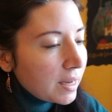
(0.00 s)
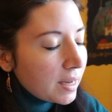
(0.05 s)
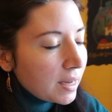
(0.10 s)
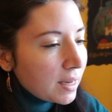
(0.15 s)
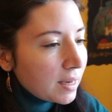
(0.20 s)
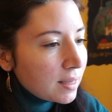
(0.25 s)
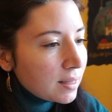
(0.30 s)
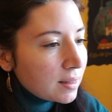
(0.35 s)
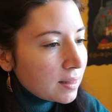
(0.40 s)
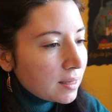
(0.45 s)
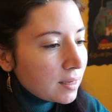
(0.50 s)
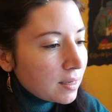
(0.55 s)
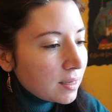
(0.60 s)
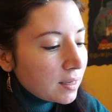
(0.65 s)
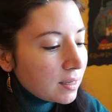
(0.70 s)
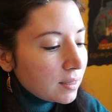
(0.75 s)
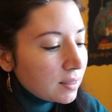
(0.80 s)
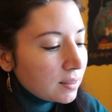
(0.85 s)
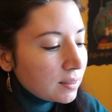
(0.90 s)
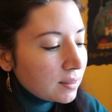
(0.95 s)
And
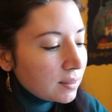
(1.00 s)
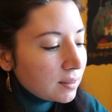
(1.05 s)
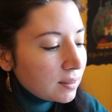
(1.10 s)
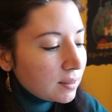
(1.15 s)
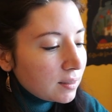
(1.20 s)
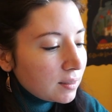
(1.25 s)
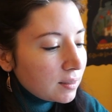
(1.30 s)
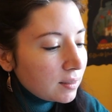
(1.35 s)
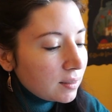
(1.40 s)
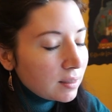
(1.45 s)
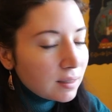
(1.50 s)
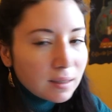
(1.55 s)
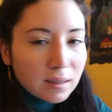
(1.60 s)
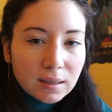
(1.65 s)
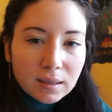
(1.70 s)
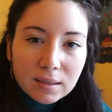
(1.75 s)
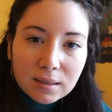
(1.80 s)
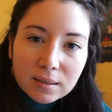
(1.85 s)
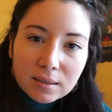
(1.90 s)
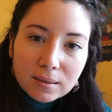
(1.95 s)
then it
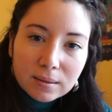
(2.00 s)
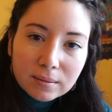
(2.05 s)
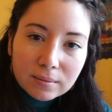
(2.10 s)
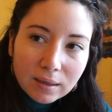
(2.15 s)
is.